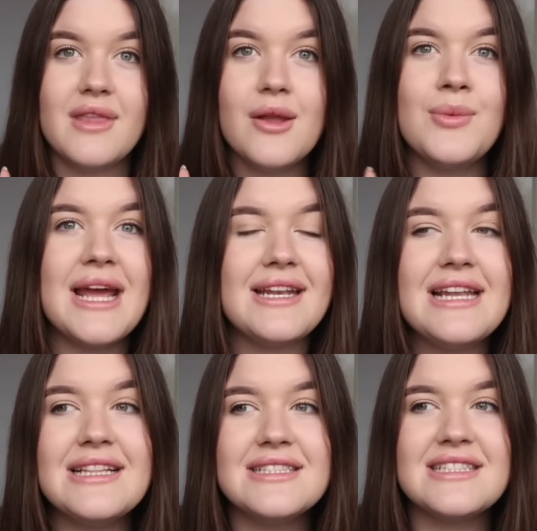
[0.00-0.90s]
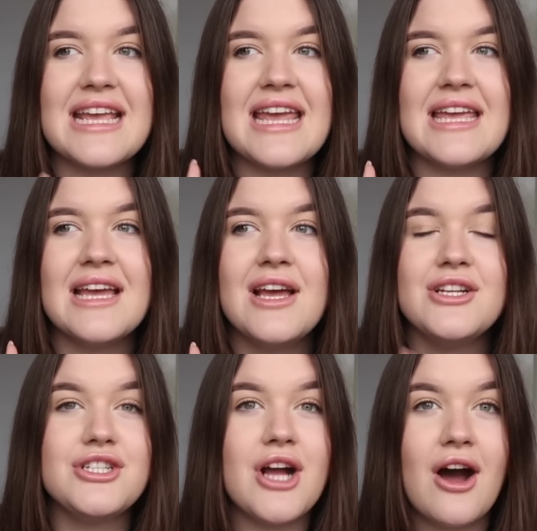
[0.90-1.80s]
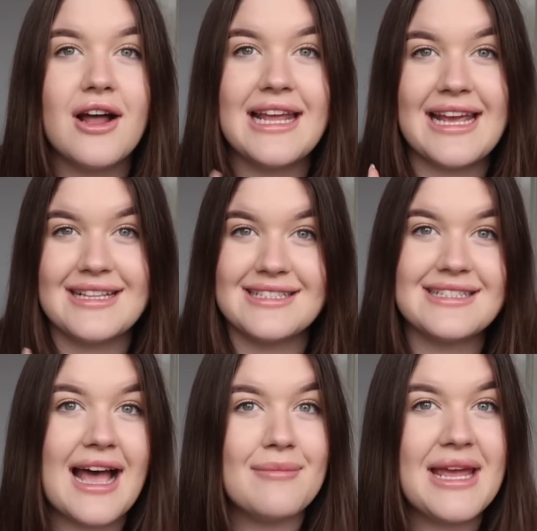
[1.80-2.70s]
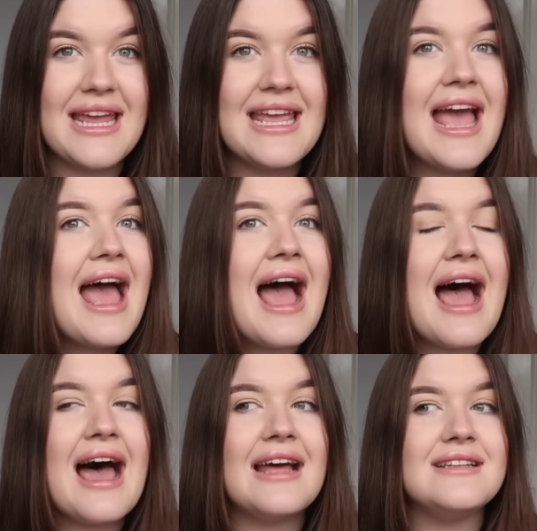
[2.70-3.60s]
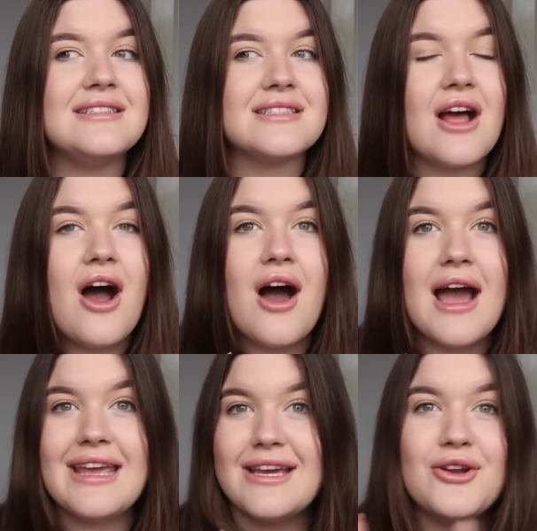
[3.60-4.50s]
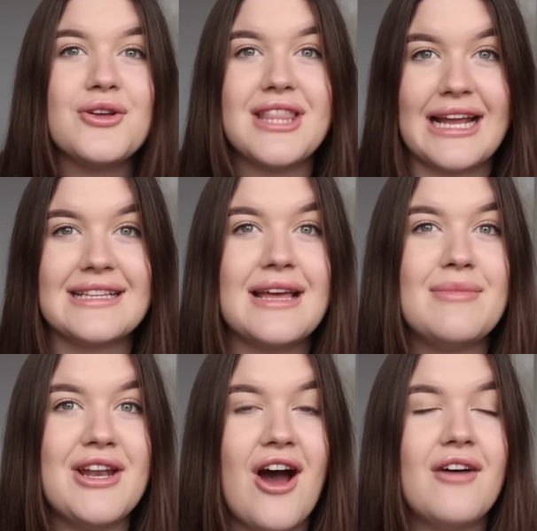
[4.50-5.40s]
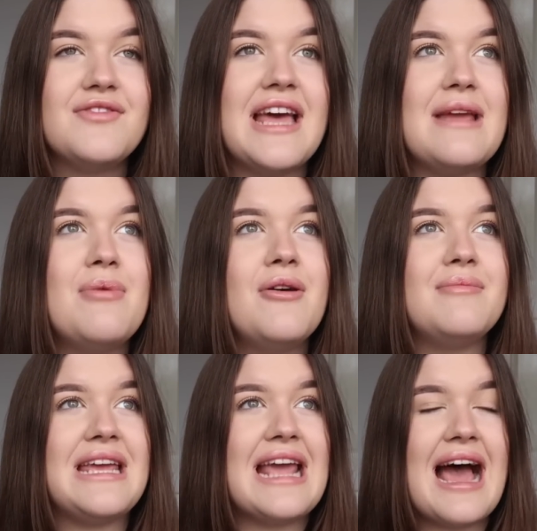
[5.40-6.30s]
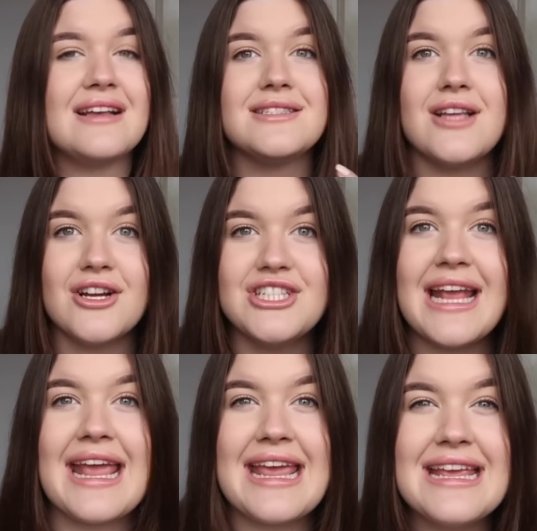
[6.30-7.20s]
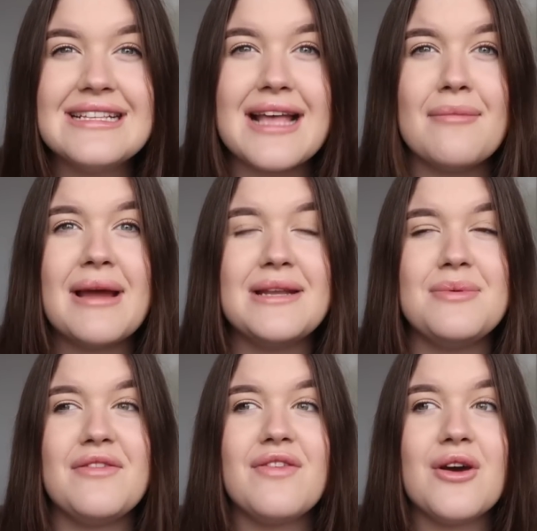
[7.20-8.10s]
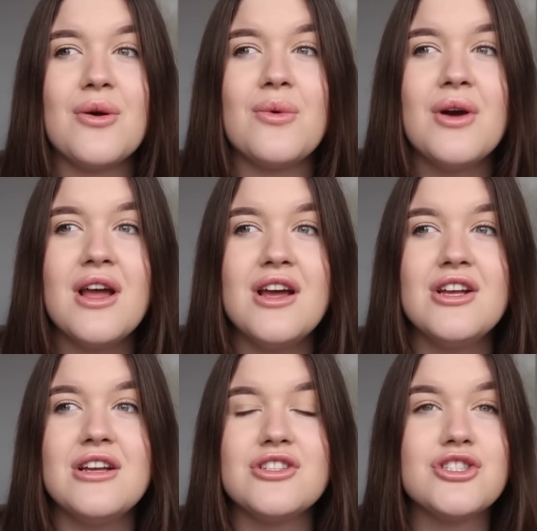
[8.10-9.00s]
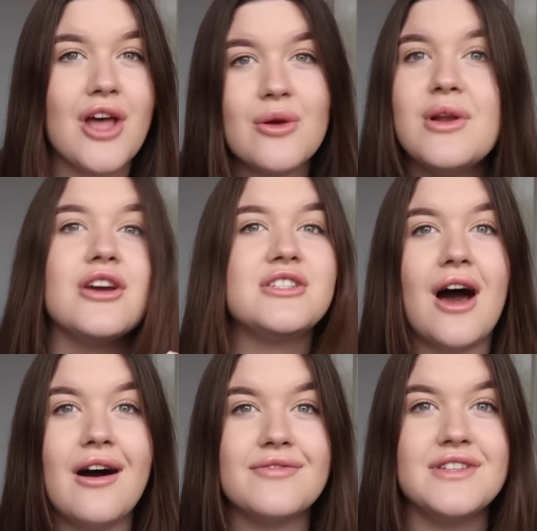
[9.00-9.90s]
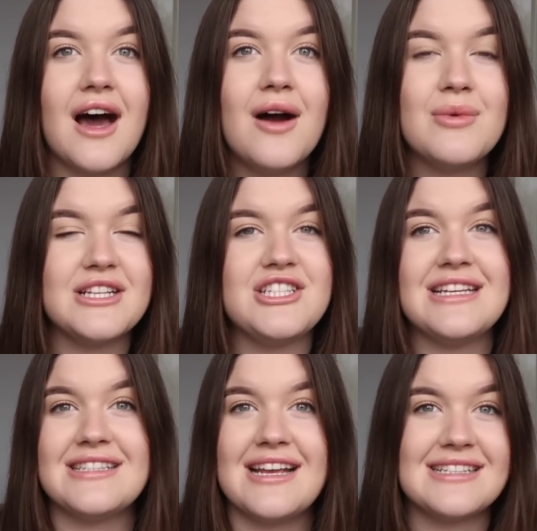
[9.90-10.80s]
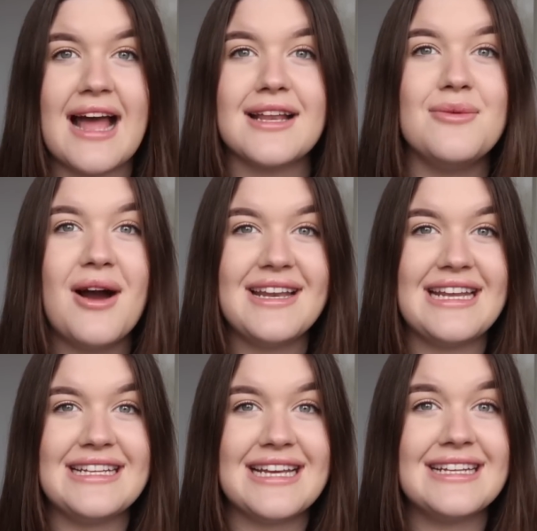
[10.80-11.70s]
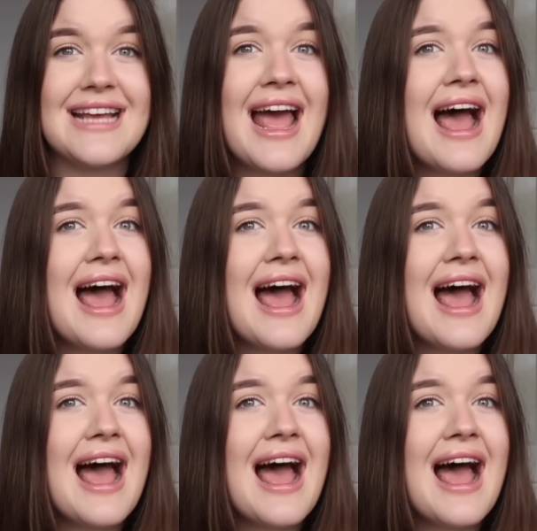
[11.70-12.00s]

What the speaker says: We had Lindsay, Charlie and Sammy, and I cannot thank them enough. They put me at such ease and made me feel so looked after, which is exactly what I needed.